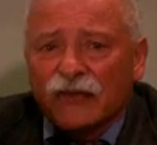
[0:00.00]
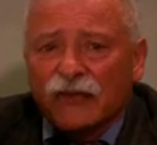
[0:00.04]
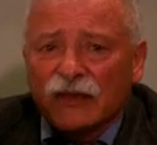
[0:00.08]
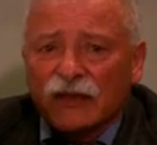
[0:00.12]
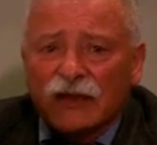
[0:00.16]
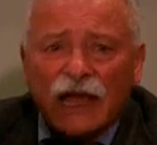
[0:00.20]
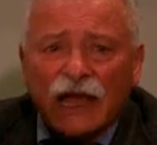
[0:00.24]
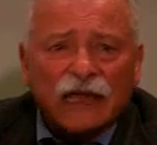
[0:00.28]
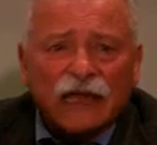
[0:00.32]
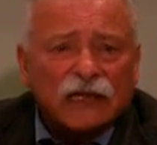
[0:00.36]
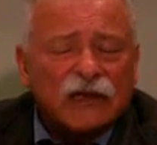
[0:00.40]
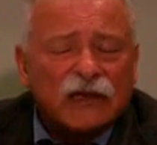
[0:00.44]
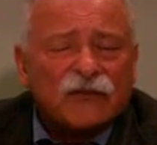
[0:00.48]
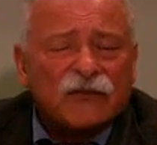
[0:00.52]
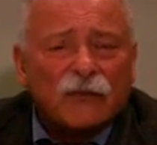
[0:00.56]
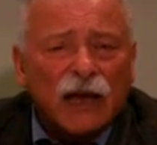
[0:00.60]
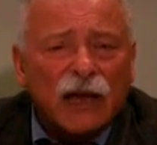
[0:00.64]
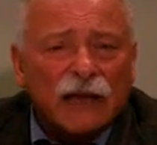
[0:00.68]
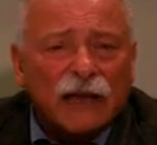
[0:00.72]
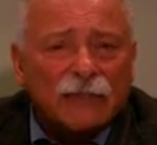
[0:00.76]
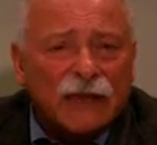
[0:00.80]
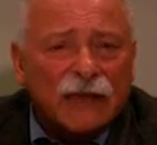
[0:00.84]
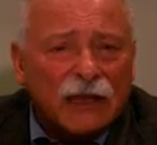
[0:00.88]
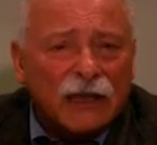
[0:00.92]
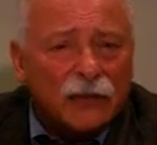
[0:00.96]
than I give
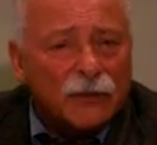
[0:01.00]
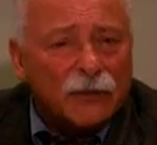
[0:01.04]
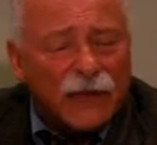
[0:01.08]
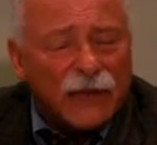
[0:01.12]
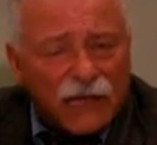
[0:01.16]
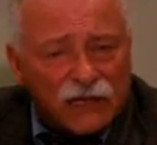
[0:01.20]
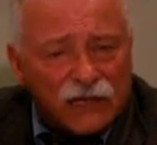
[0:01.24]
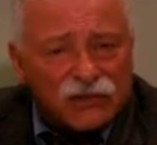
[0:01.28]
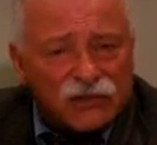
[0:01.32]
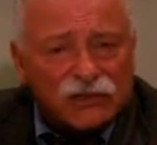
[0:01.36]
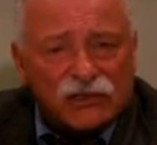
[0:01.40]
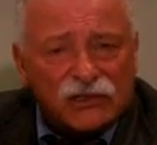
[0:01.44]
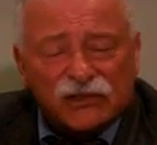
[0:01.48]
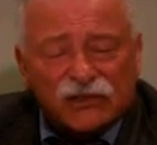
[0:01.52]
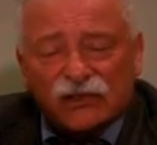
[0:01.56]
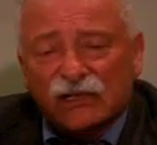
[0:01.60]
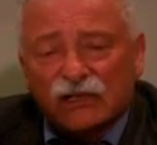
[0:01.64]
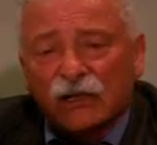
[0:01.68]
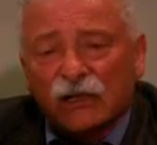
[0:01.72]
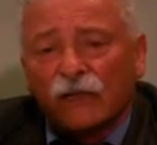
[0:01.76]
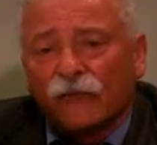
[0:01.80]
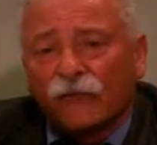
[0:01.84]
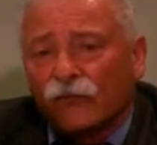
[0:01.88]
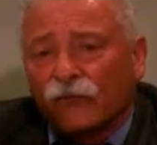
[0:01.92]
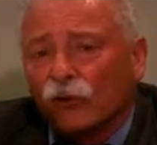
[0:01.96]
my male patients
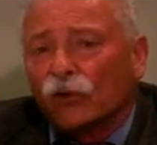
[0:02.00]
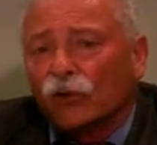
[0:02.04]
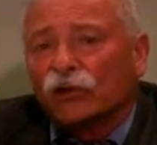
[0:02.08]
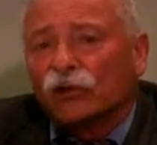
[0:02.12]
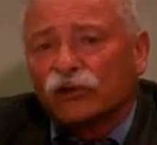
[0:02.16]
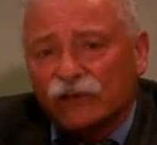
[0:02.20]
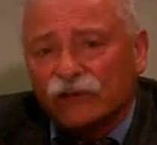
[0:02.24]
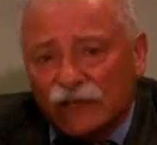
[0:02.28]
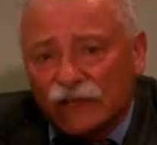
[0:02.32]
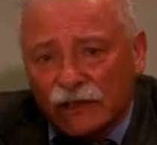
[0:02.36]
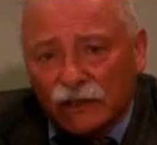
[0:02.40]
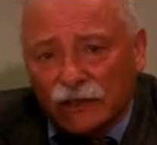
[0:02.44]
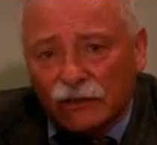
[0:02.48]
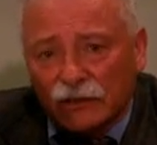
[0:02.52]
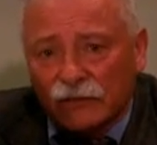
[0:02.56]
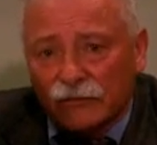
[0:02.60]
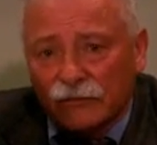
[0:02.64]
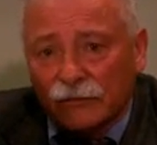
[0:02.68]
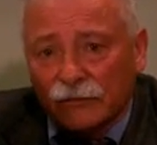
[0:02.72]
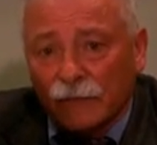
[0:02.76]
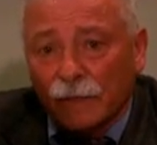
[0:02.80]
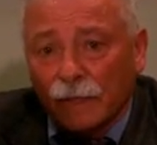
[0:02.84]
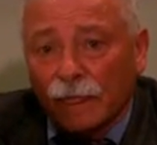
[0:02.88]
in a full year.